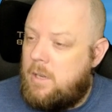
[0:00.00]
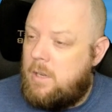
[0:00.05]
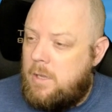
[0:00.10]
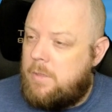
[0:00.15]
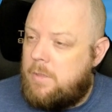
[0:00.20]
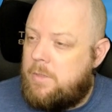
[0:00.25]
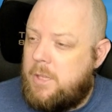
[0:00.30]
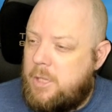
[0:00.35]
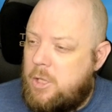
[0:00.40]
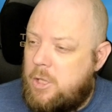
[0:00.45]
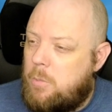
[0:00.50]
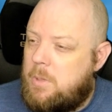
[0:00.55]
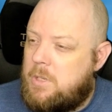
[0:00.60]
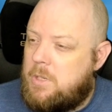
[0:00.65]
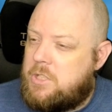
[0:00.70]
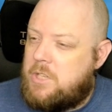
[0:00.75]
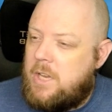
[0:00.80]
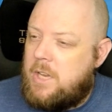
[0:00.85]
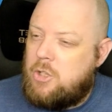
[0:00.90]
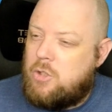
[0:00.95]
The humans
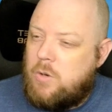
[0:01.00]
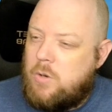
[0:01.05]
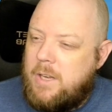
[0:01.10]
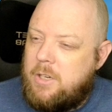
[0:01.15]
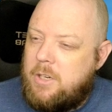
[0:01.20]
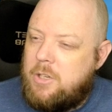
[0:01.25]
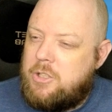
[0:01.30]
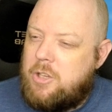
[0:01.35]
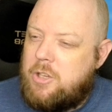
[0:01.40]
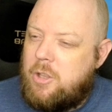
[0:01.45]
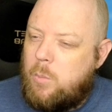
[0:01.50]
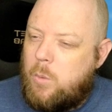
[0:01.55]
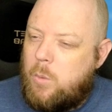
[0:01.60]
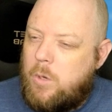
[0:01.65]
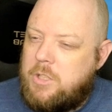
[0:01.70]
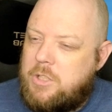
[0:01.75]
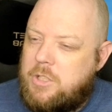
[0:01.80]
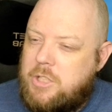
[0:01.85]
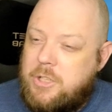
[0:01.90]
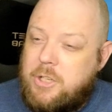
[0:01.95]
sent traders to the woods
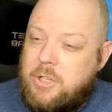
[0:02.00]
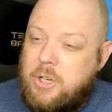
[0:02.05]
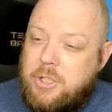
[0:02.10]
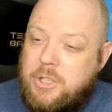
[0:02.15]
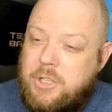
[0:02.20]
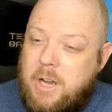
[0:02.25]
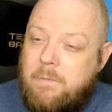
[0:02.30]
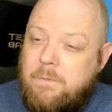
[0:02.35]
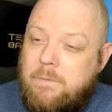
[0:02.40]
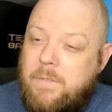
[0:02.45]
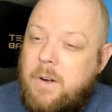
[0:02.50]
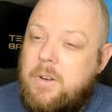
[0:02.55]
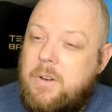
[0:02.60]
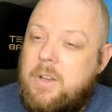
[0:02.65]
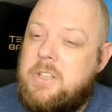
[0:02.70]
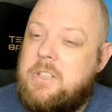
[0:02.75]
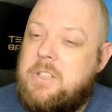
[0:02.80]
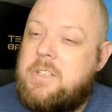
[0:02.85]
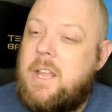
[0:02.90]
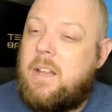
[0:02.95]
to search out various
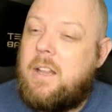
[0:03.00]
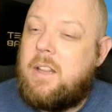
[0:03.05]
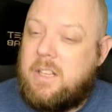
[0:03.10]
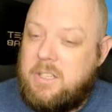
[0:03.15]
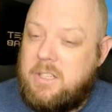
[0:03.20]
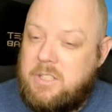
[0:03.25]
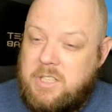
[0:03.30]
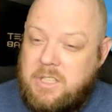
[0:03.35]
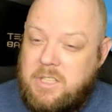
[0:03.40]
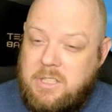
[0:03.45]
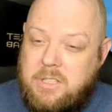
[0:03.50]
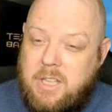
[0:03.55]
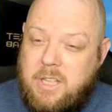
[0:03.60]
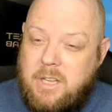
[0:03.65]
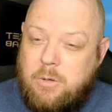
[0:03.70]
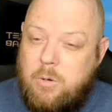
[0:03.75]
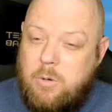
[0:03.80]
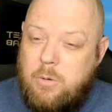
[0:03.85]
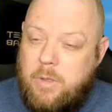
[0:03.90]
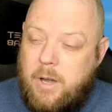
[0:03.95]
delicacies that
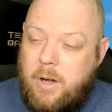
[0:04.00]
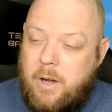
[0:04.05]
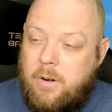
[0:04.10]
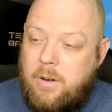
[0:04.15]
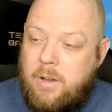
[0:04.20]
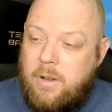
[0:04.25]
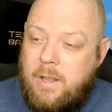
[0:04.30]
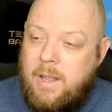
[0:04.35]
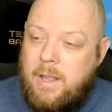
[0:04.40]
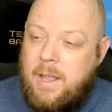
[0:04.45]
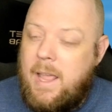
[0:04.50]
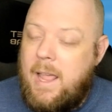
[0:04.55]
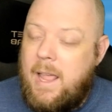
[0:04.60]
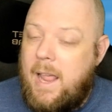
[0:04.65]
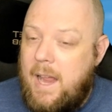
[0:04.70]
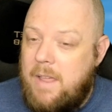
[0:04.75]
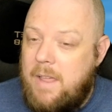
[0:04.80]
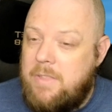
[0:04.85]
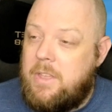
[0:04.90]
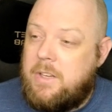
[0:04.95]
grew there,
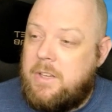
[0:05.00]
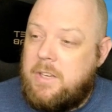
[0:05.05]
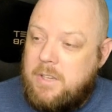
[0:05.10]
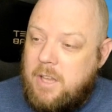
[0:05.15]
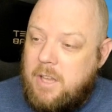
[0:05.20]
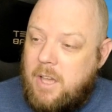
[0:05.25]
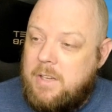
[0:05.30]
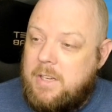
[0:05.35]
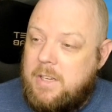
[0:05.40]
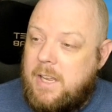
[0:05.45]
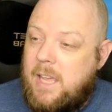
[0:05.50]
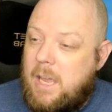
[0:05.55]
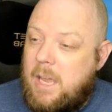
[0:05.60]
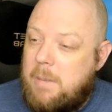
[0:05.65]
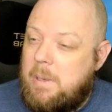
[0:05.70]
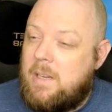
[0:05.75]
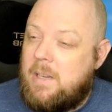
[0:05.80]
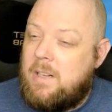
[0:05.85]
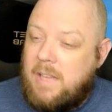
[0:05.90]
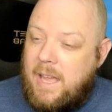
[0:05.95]
and the Tatate had been
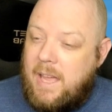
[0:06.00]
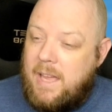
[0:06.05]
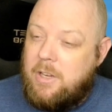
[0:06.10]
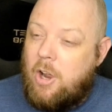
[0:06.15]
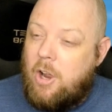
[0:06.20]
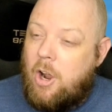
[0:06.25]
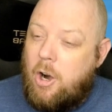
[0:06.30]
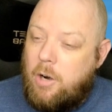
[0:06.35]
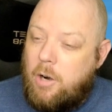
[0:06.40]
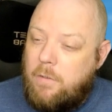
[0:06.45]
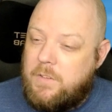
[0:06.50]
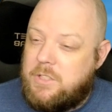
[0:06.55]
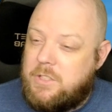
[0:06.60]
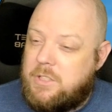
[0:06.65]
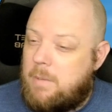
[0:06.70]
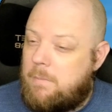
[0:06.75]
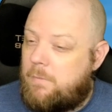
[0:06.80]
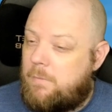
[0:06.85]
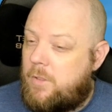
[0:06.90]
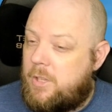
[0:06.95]
glad to harvest them
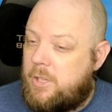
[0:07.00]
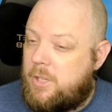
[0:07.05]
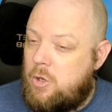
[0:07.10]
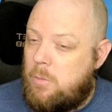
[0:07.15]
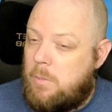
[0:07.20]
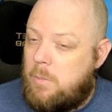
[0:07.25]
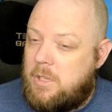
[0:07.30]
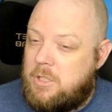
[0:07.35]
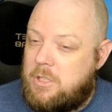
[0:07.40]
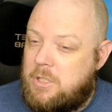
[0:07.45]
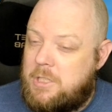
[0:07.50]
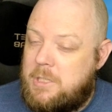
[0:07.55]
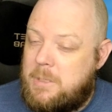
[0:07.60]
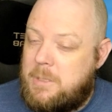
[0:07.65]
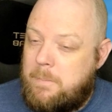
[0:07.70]
for the humans.